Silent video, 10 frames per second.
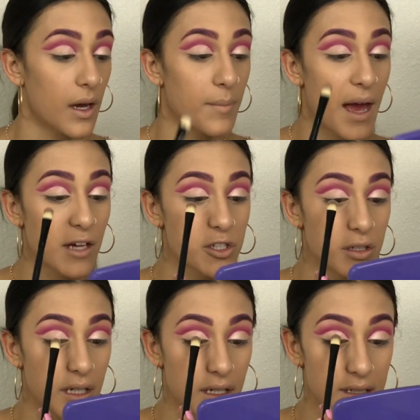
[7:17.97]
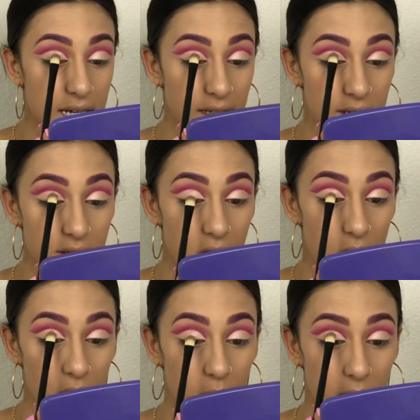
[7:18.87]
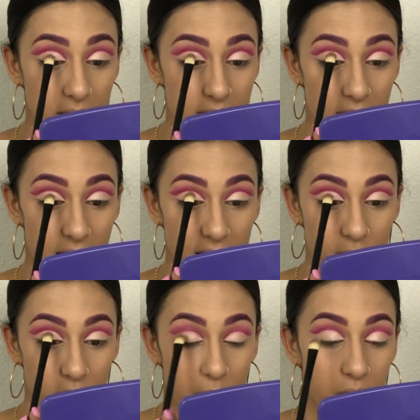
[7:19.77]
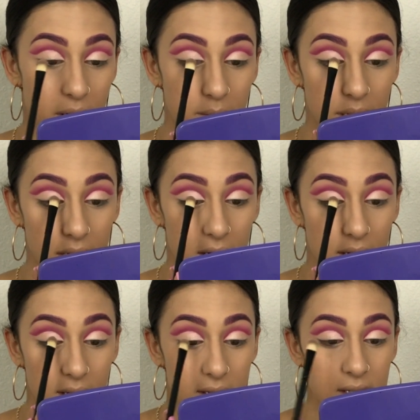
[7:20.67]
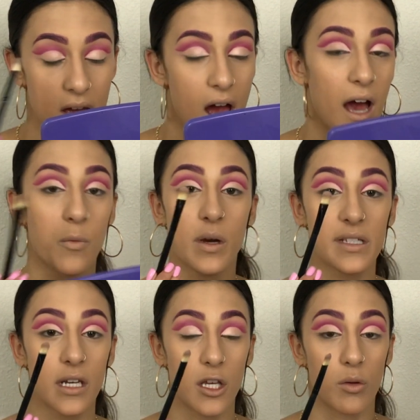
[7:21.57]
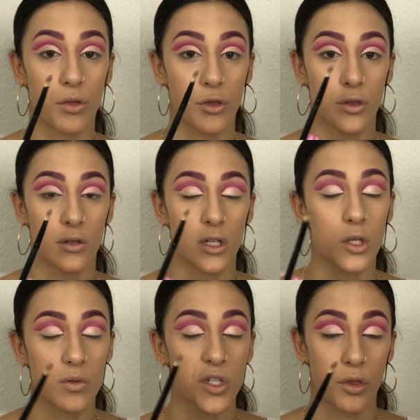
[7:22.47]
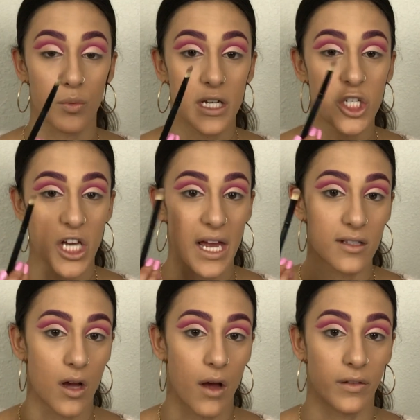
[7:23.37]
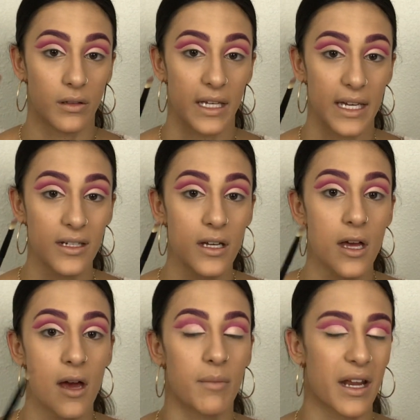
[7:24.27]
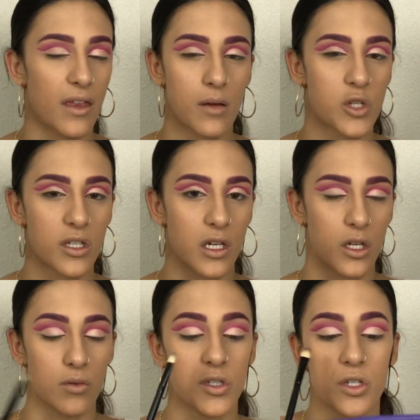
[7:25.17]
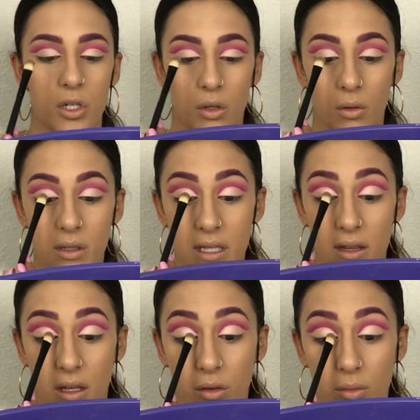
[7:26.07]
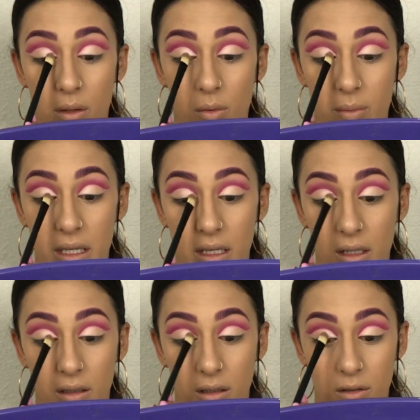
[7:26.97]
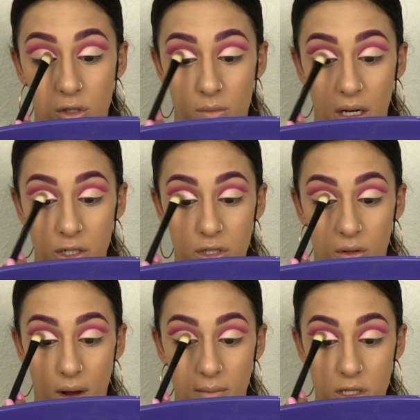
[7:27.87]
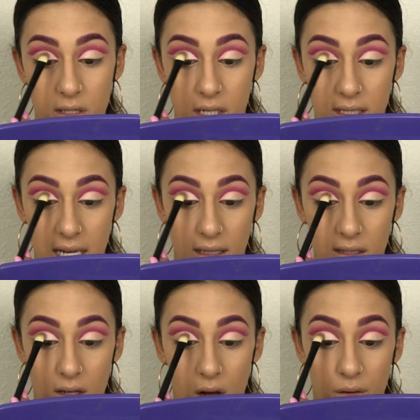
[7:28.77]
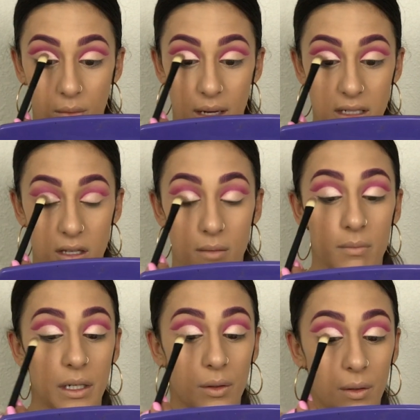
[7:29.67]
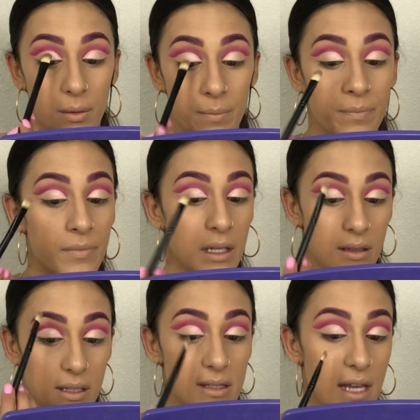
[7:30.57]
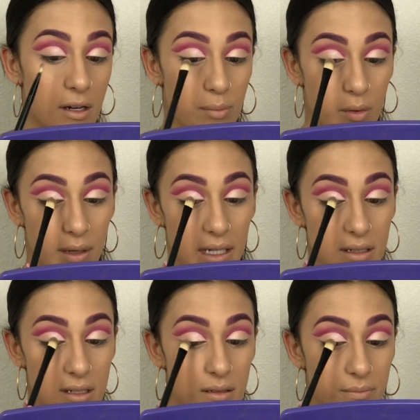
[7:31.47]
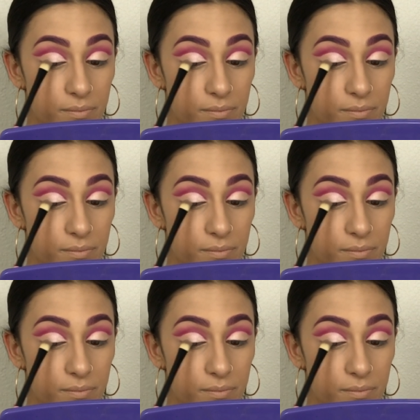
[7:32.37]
I'm actually going to take this all the way to the halfway point because I was going to use 3 shades on the lid, but I think I'm just going to use 2 because I think 3 will be a little too much. So I'm just going to take this all the way to the middle, the center point,